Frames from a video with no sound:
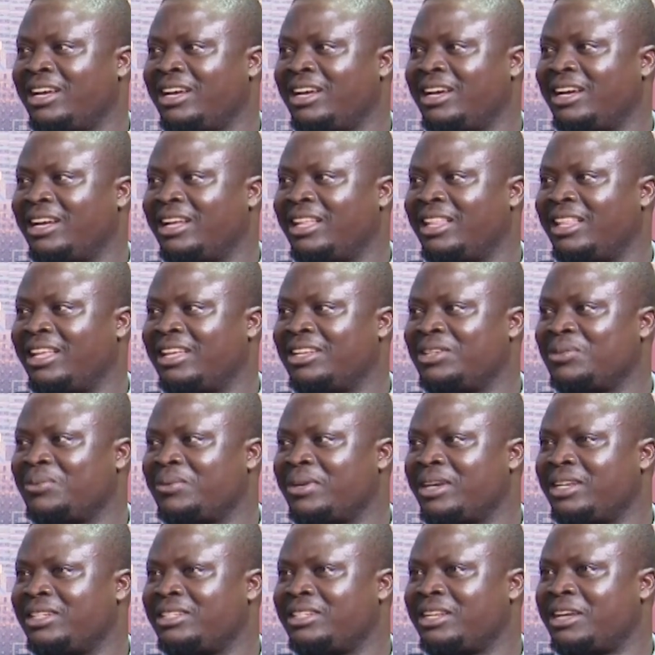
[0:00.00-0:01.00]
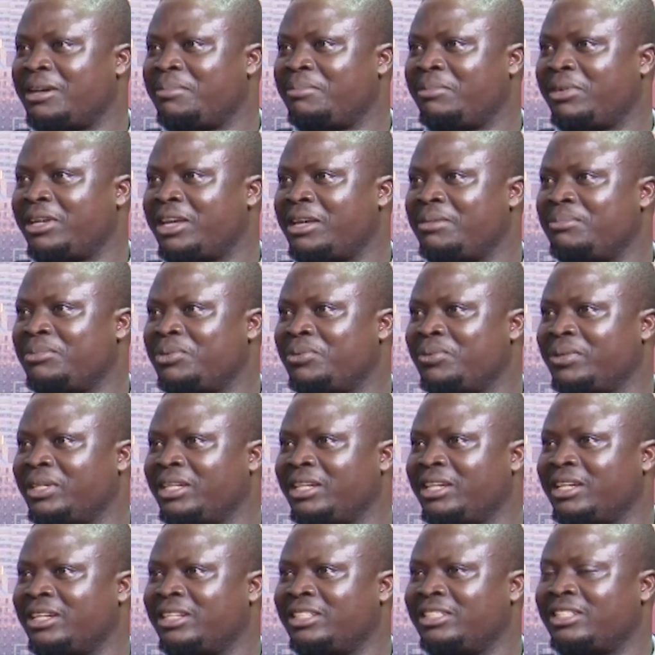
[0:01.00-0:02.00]
Uh, that's why sometimes we
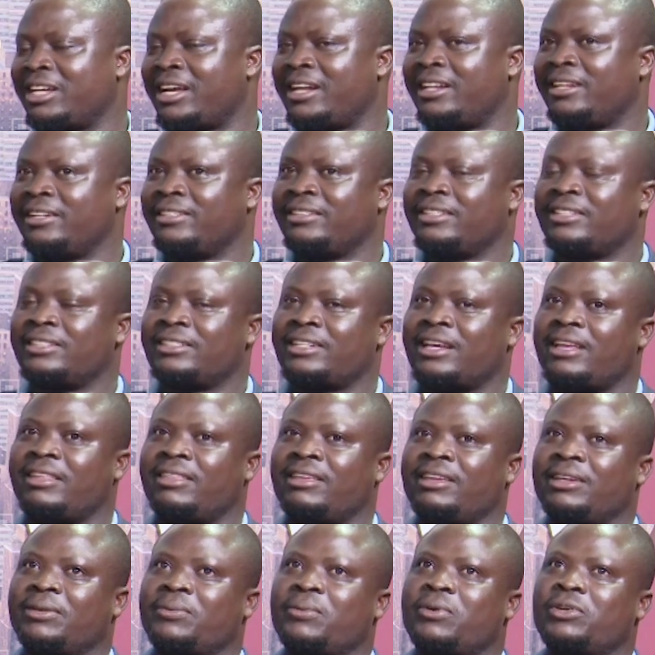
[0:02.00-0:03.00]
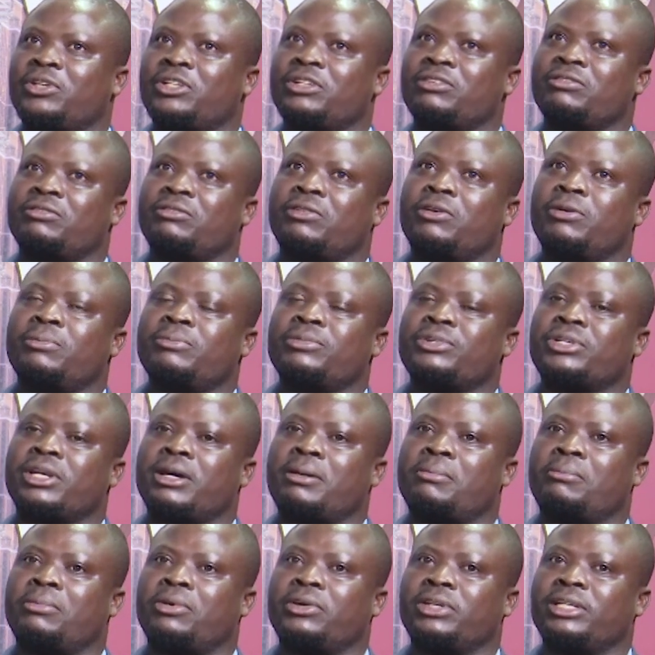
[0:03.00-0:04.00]
get challenges. I think what informs
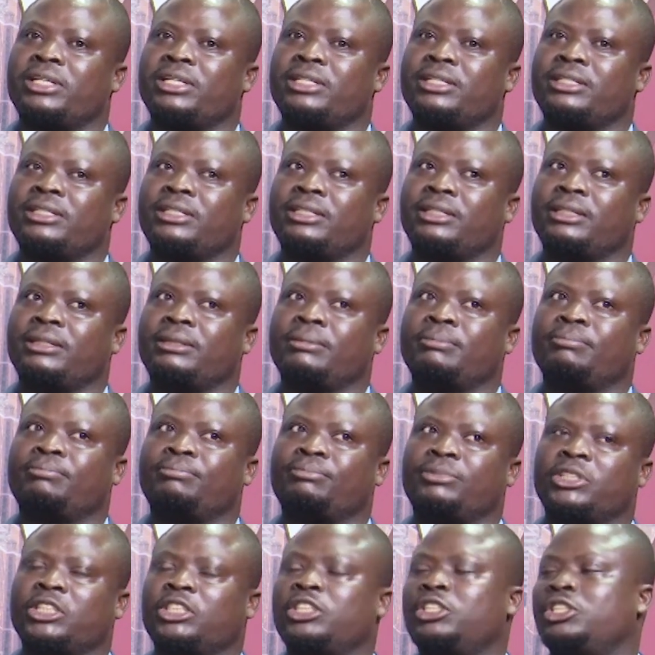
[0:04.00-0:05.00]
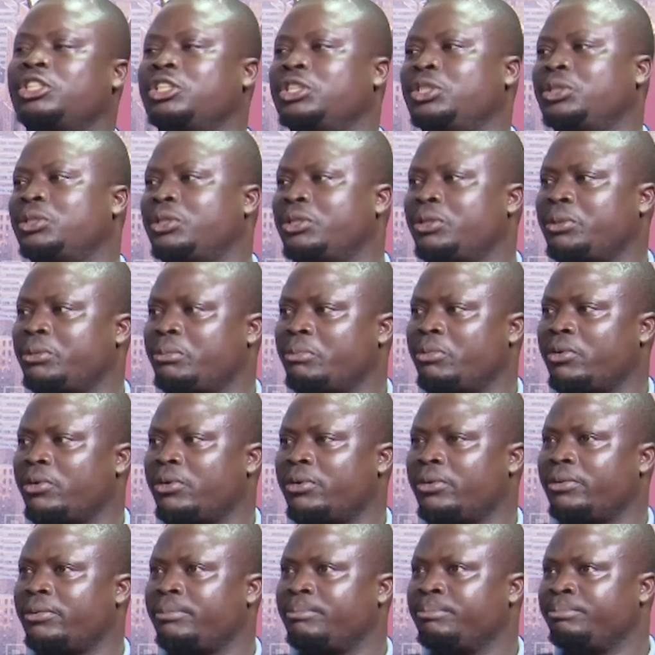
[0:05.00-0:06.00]
somebody's decision to
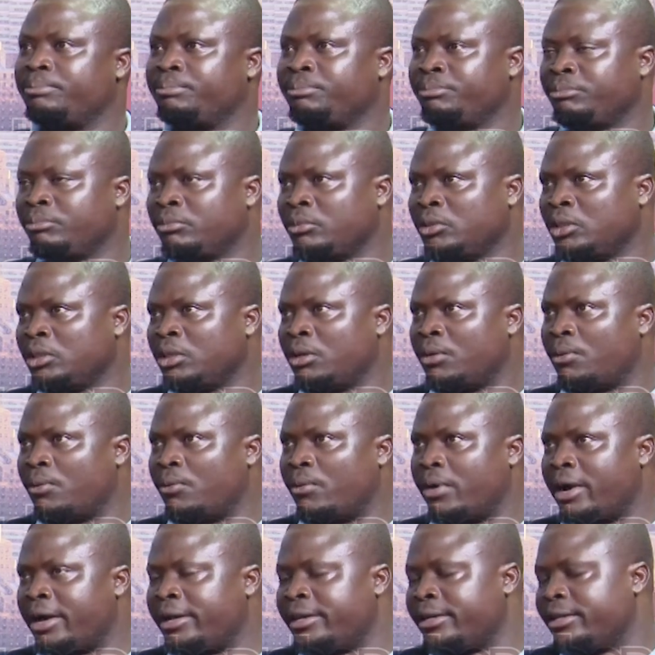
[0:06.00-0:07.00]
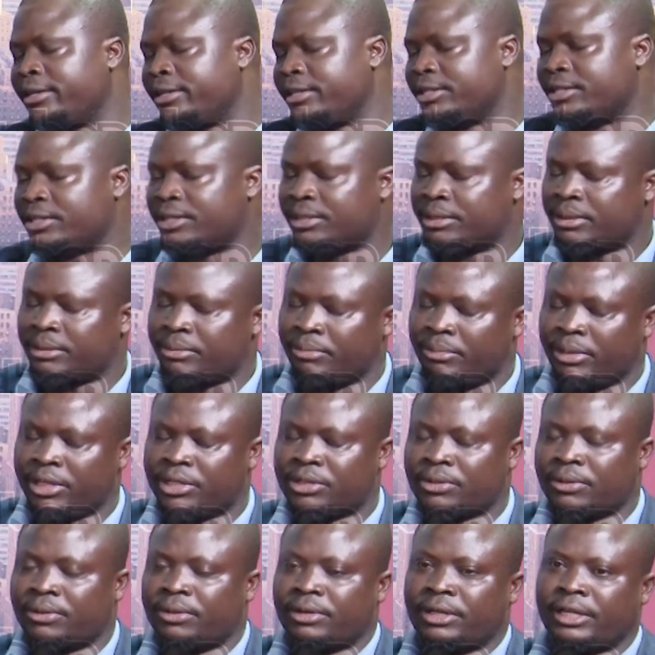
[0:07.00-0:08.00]
borrow, mm. one is
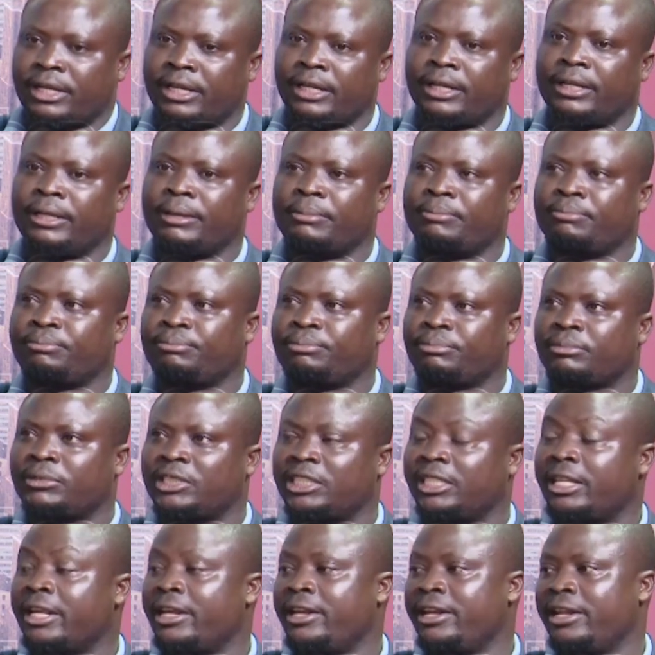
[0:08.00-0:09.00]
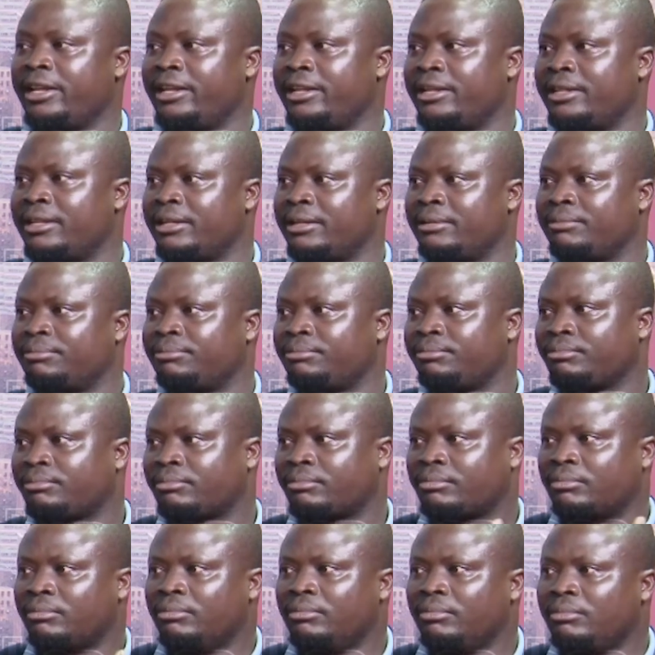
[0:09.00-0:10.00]
based on the, the need,
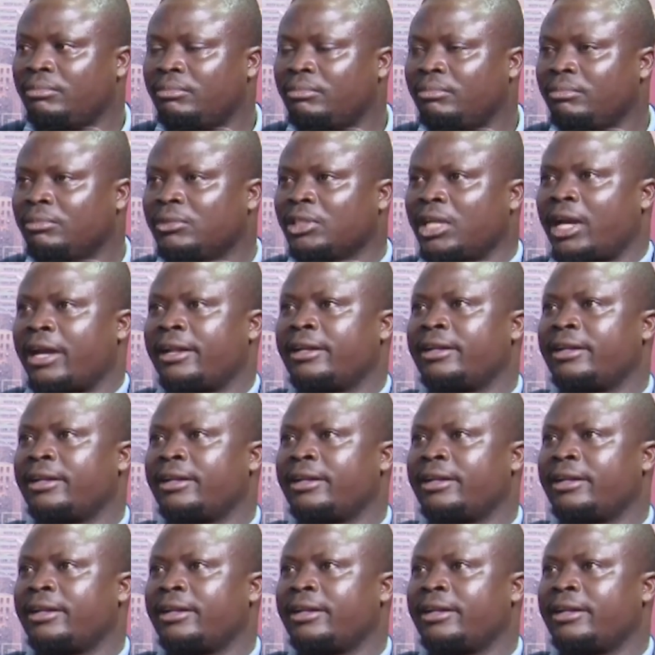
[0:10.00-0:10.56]
hmm.